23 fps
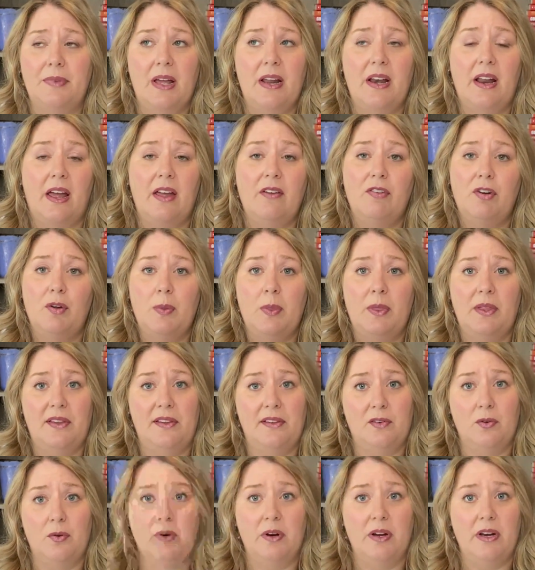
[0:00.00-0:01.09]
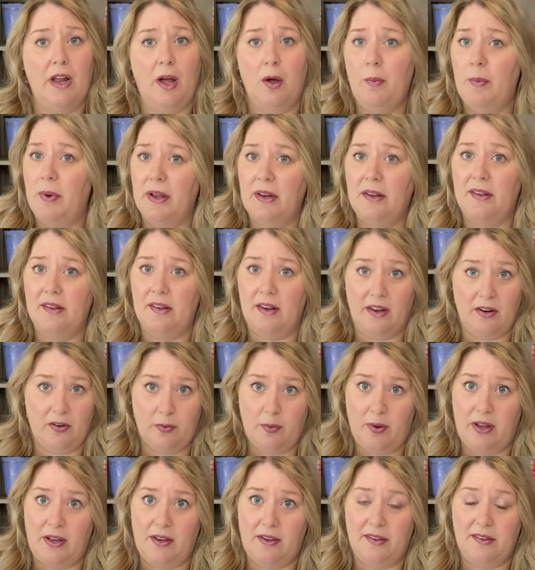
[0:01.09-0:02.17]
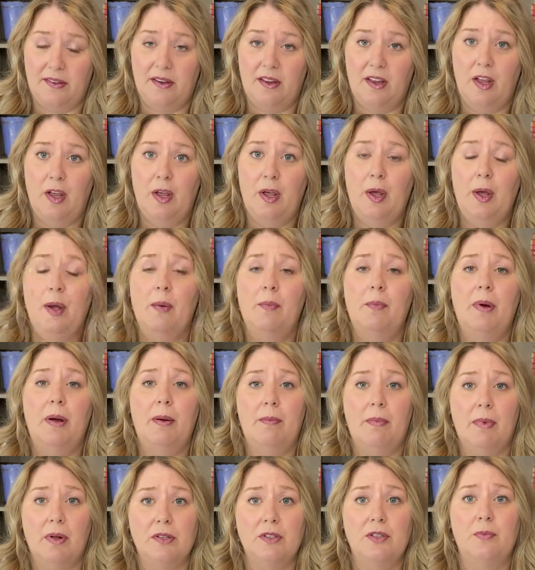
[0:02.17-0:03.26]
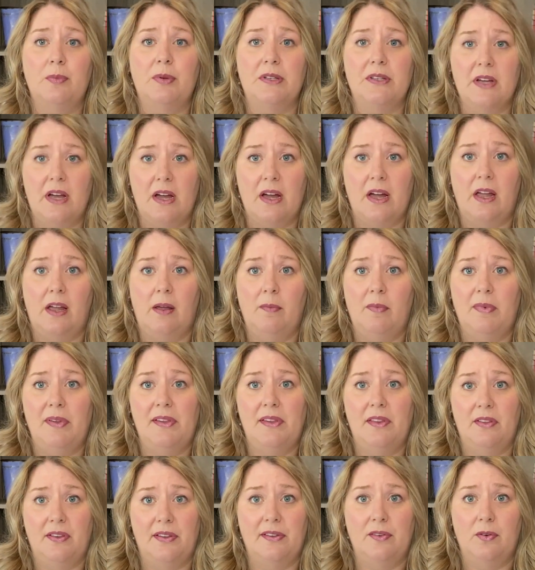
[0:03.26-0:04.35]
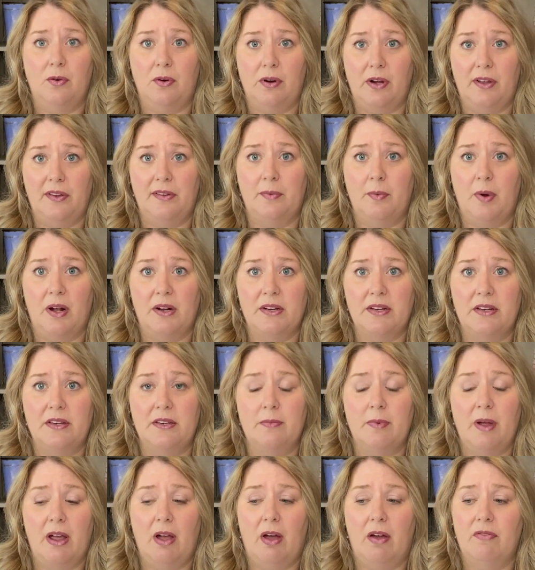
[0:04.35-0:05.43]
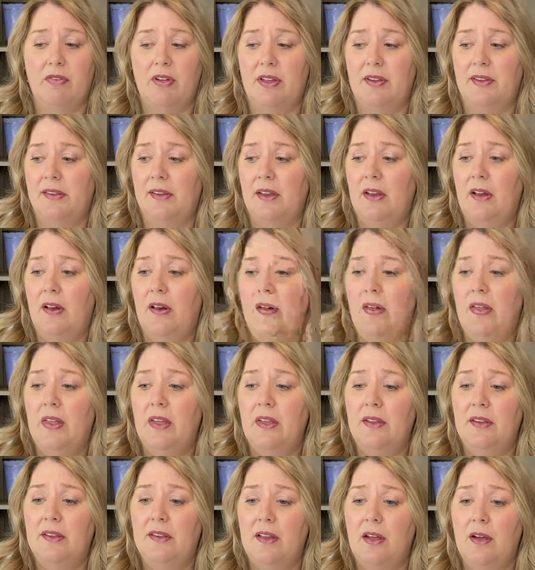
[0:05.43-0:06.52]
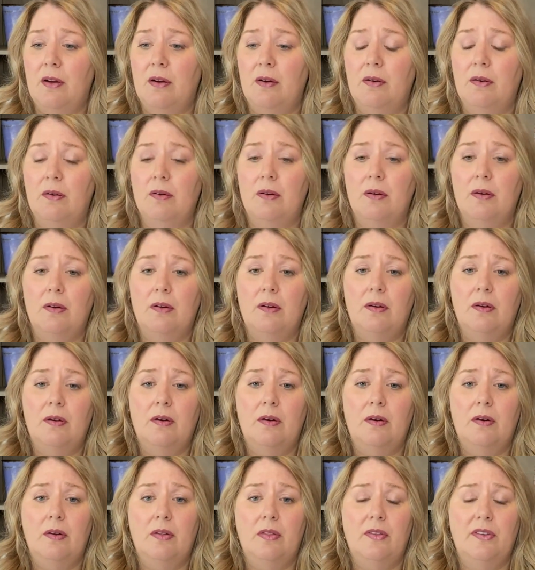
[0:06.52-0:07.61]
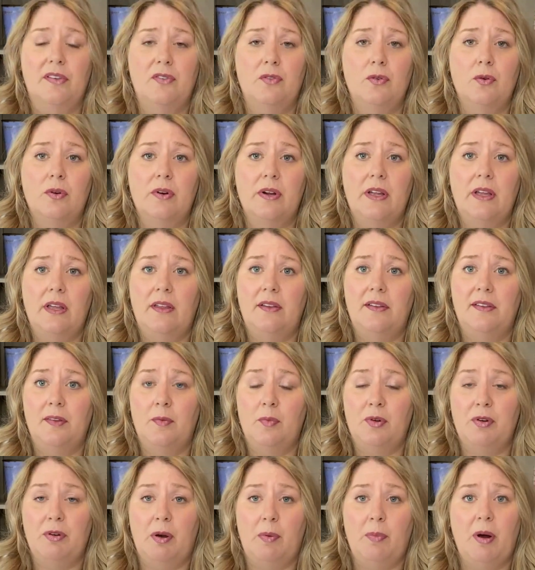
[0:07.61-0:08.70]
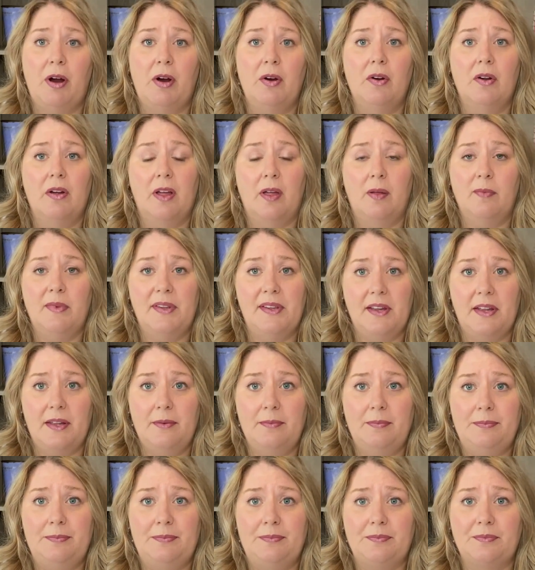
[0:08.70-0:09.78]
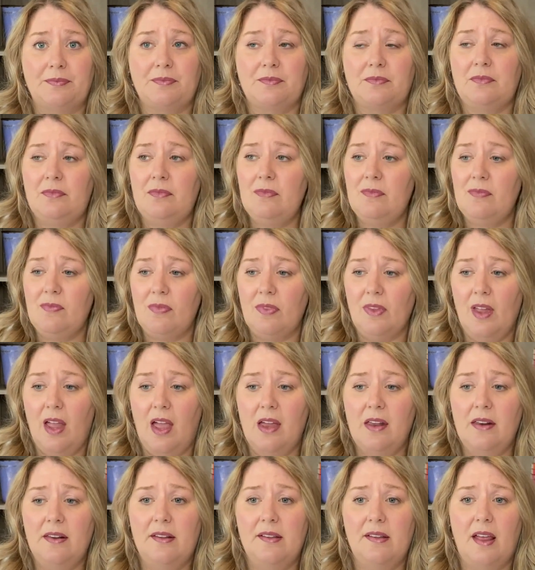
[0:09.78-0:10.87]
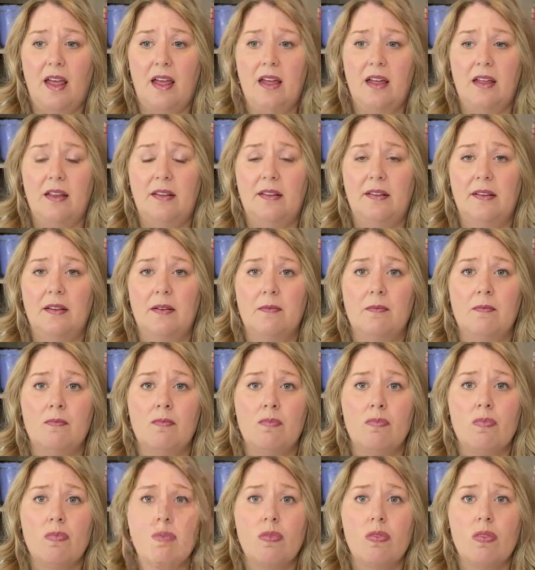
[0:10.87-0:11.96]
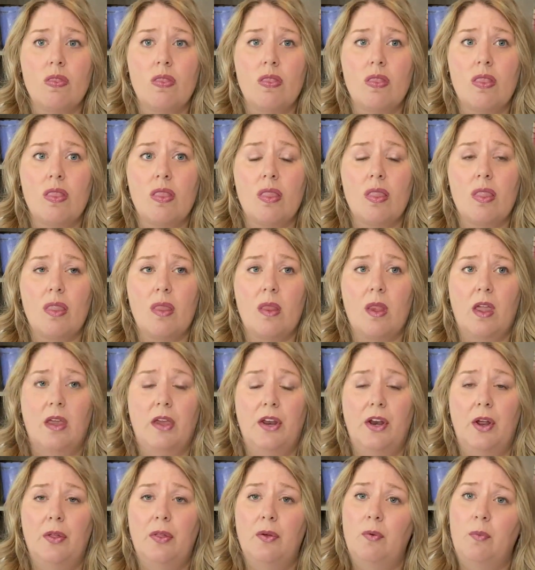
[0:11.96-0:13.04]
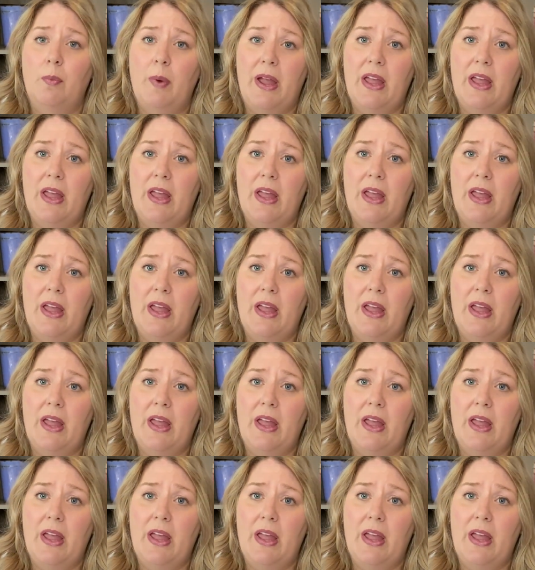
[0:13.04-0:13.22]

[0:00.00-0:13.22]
And I've heard this story not once, not twice, but multiple times. This story has walked into my office. So the story is the betrayed partner comes in and says, the